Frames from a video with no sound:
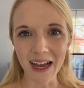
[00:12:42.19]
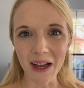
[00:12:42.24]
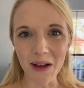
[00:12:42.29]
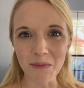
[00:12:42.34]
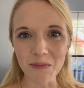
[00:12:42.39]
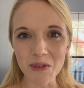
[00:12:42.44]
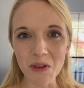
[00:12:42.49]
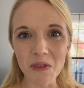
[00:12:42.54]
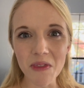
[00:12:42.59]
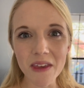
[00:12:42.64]

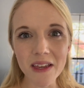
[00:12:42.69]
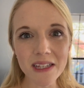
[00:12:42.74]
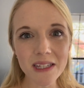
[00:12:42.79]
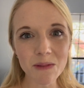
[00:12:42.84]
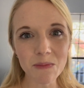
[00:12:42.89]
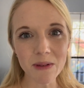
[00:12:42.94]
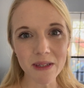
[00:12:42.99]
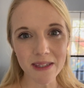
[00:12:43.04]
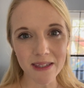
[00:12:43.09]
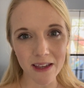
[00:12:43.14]
So these
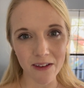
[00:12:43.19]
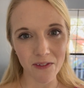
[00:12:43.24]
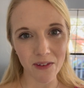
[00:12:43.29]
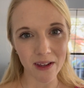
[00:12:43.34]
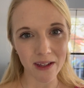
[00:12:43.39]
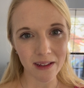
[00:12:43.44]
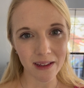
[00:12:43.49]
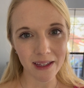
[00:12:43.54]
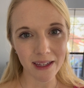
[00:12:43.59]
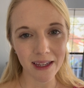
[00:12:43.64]

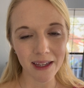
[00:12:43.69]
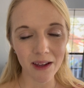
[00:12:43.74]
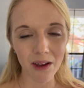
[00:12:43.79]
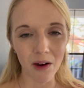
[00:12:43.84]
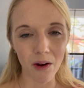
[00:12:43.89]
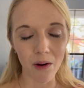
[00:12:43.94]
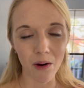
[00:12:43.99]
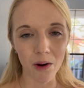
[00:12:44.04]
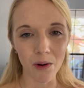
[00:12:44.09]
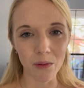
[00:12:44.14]
specifically
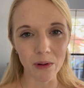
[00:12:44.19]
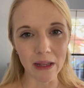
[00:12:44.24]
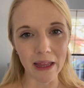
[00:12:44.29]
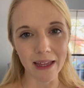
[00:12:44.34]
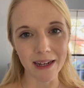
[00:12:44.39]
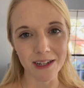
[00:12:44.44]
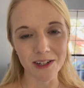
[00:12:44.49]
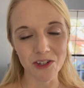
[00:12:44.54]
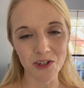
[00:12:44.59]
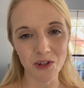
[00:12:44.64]
are
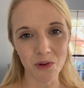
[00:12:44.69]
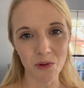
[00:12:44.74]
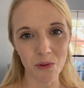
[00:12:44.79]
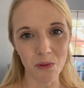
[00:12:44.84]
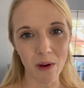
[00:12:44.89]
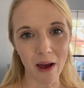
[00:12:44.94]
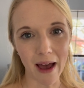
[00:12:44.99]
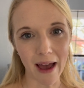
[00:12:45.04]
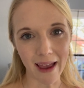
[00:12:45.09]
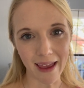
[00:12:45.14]
related
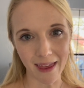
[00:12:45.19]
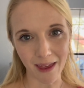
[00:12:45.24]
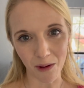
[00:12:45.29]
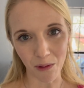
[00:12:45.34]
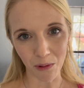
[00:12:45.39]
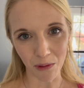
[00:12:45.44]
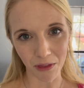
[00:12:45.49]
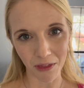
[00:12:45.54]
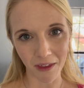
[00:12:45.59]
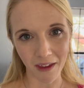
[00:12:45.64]
to eye
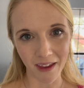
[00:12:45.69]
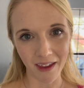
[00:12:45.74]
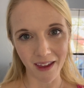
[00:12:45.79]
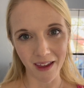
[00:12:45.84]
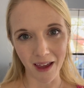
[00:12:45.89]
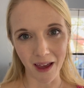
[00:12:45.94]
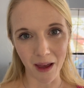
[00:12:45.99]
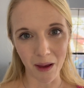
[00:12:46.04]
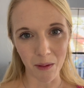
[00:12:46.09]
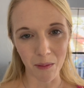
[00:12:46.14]
health.
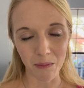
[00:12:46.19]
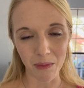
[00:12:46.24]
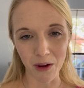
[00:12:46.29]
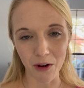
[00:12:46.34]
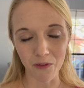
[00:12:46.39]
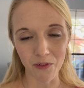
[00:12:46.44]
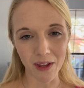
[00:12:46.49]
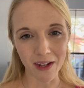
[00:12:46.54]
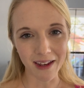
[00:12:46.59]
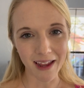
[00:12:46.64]

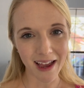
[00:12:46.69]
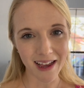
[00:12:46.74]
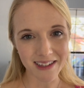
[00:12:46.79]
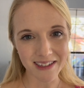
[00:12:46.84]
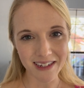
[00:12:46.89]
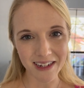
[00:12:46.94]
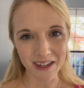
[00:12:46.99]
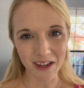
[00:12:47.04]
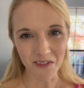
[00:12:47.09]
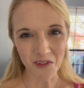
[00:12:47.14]
They're
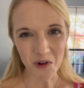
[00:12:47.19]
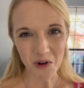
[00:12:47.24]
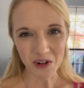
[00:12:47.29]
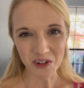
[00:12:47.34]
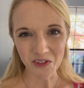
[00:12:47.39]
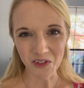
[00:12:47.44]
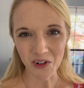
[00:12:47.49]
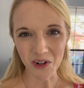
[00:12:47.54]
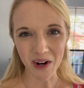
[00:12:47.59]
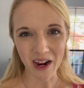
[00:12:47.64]
fantastic, of course,
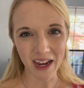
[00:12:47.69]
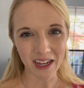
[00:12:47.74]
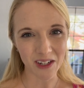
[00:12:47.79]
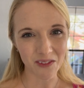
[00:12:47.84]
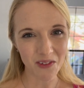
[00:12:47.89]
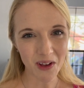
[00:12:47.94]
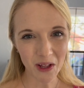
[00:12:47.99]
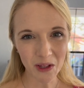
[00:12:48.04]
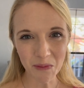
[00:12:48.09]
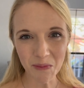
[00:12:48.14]
for eye
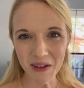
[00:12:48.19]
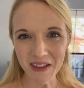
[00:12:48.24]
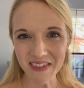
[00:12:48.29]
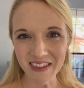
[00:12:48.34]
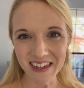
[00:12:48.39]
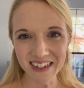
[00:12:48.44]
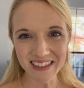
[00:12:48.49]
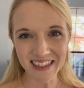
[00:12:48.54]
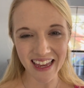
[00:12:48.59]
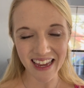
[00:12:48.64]
development,
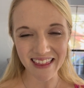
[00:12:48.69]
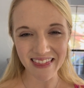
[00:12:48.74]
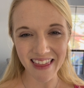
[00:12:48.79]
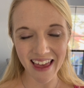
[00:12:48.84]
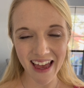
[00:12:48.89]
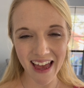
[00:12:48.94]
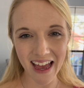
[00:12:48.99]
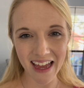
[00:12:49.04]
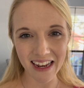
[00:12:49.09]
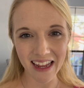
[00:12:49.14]
things like
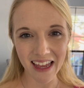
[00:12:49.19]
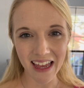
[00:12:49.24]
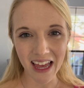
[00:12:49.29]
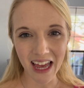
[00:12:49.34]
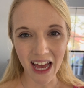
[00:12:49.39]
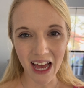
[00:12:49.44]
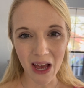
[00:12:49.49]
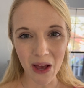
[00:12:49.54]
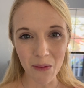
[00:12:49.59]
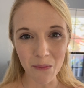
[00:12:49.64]
that.
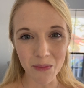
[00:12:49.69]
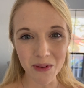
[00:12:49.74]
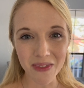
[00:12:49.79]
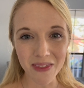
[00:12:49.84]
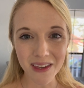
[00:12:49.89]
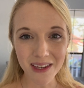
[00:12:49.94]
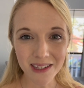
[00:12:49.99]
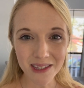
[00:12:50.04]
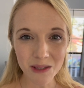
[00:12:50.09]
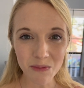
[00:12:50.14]
But
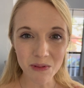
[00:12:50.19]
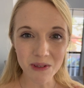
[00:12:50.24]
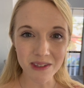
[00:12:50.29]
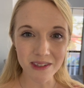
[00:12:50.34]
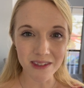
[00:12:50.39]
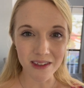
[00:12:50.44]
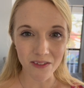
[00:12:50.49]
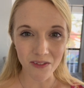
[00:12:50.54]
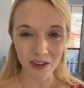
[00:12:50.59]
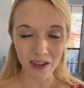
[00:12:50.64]
these
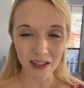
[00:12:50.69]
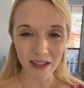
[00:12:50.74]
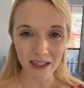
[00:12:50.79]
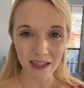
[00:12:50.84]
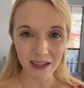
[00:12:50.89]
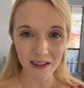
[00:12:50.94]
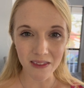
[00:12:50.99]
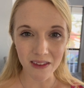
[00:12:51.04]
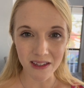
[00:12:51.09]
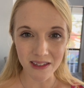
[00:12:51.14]

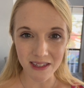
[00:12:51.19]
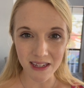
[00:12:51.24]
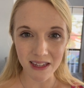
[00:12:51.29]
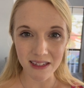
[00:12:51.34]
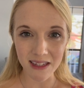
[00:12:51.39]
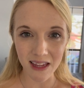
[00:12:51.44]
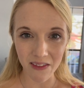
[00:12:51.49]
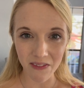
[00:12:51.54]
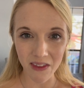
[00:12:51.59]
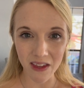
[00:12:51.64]
specifically, the
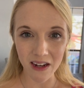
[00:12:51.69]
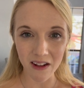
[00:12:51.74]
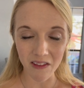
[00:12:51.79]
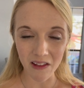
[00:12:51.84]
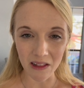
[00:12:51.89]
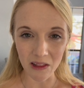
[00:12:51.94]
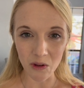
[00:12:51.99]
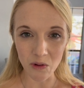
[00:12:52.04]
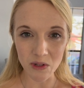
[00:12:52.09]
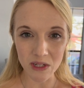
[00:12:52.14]
zeaxanthin and
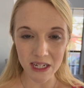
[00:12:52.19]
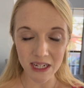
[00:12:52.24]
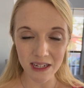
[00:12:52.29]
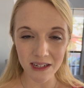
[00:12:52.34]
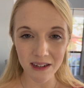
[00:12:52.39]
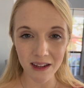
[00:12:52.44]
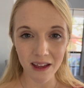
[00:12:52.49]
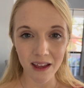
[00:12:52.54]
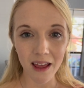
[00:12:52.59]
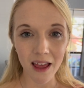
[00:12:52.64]
the
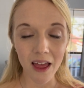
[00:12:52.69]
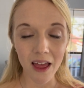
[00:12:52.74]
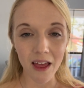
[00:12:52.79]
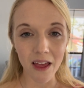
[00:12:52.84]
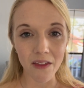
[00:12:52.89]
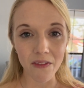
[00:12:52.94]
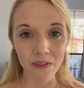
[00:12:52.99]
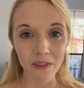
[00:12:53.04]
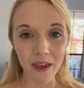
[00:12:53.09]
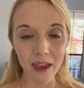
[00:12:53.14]
lutein,
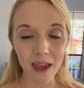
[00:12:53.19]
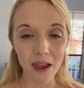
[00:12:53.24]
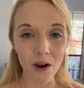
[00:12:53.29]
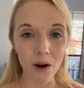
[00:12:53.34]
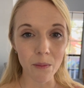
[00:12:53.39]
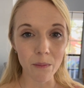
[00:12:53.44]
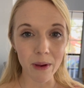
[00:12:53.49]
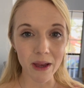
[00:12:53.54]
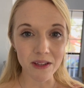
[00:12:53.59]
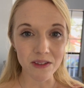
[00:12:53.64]
they
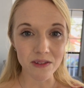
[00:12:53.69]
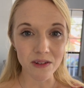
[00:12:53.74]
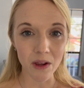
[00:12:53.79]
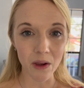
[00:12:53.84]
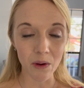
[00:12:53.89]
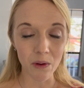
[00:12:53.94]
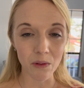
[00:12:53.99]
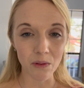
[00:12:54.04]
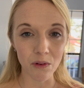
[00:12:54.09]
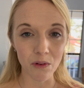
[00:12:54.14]
are best
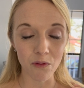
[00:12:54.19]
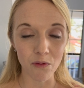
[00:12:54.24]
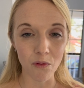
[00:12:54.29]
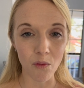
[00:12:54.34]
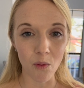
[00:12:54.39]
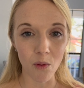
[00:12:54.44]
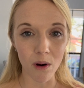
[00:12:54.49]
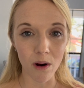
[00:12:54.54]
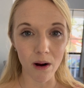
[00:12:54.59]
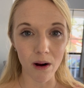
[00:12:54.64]
known
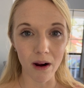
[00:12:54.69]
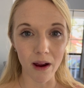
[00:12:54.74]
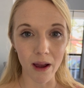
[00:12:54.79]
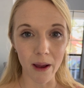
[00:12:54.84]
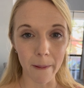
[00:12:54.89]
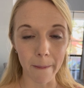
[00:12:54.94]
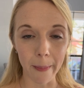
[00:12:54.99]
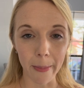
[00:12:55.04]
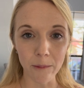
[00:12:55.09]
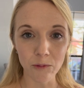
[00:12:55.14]

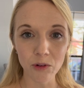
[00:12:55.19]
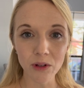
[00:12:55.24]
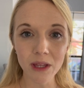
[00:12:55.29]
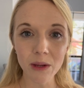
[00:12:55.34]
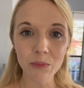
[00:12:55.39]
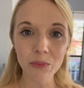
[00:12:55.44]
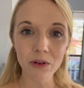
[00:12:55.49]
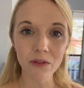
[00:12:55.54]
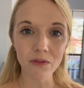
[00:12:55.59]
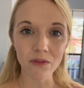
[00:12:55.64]
for
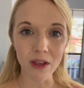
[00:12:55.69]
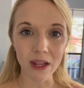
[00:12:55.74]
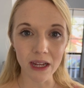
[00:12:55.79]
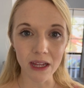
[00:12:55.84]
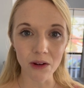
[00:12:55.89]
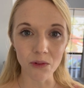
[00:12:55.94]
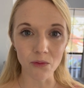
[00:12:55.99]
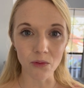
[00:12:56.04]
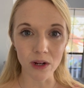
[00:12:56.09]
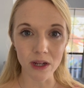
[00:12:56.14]
really
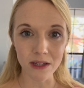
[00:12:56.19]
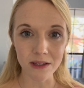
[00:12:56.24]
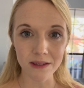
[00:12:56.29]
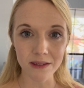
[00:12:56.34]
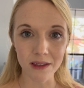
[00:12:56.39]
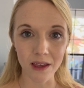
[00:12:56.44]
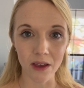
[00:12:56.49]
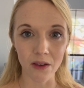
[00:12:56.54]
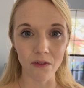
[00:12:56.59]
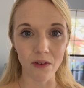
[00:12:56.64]
preventing
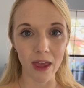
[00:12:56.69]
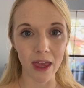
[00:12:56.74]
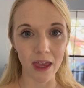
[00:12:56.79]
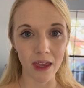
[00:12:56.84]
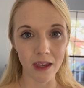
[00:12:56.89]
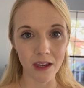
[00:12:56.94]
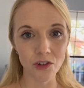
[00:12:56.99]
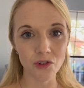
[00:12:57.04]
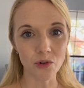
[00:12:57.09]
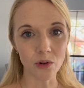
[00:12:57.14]
risk of
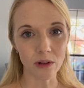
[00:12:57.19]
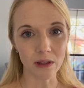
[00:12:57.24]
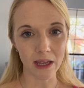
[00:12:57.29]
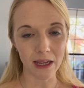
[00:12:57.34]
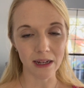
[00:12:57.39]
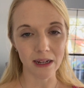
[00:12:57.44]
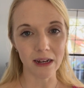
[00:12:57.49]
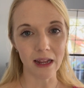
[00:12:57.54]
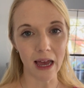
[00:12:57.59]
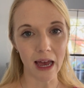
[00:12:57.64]

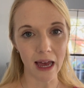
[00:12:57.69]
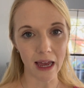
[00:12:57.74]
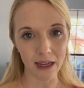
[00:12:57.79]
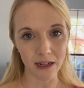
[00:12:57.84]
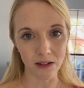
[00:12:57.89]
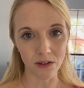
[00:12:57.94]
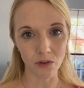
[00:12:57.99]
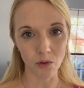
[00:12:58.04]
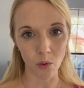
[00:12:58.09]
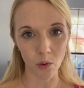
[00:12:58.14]
age-related eye
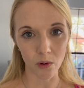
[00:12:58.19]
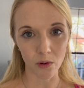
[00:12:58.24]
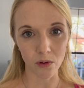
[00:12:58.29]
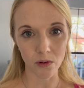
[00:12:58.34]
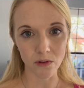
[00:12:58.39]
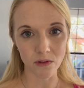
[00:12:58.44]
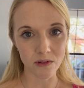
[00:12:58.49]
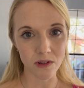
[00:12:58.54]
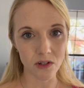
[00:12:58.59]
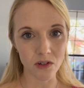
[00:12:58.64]

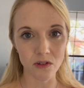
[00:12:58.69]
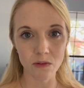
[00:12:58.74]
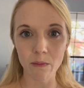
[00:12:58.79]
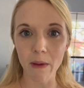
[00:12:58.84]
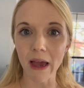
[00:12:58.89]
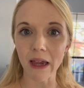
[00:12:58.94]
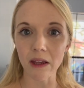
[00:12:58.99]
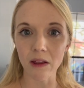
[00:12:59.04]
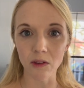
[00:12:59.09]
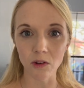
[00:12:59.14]
disorders such as
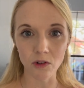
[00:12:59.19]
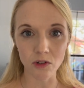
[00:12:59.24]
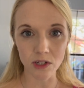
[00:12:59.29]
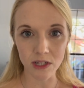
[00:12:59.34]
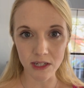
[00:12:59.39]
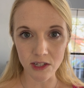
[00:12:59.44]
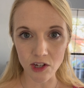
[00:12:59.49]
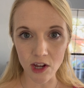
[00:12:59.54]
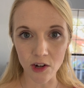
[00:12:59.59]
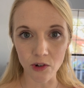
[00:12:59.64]
macular
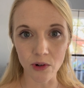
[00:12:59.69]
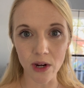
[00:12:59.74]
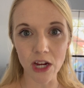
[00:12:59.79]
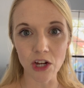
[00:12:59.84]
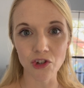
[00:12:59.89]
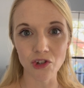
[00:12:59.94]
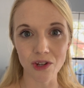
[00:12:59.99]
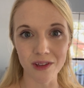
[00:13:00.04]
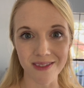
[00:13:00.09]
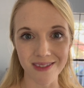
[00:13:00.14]

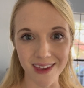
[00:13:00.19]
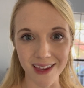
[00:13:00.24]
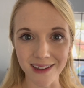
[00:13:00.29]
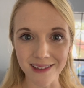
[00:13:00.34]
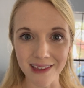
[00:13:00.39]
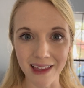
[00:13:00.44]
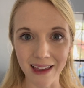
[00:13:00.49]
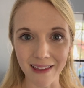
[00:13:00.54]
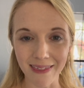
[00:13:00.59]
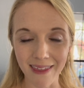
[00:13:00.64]
degeneration,
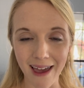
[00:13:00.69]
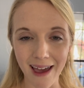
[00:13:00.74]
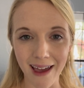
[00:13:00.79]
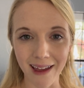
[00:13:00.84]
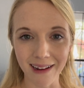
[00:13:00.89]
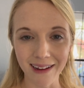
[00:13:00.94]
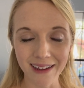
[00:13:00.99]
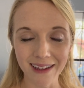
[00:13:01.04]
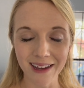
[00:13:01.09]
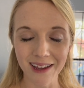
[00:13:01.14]
things like
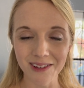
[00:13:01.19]
that.